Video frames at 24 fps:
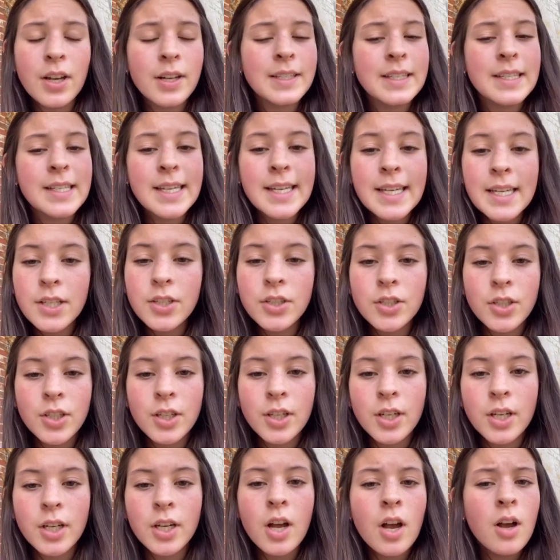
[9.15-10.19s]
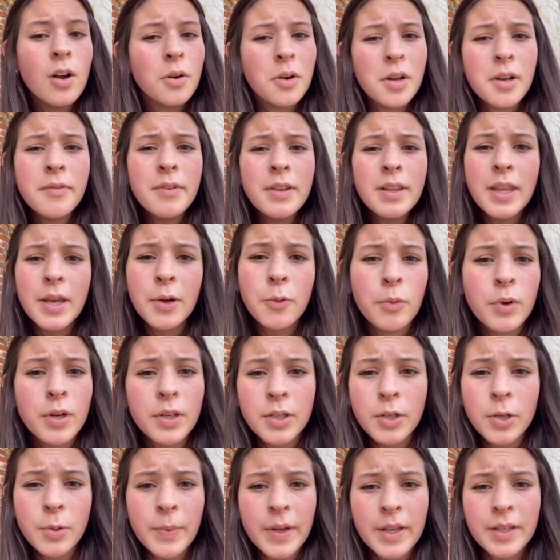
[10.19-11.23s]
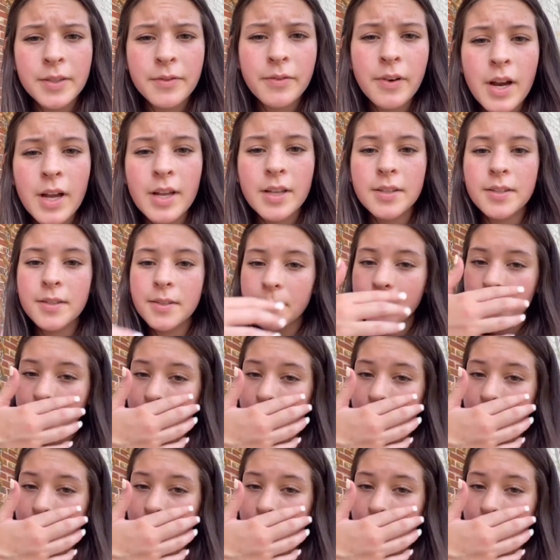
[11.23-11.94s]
a teacher, or even like one of your best friends.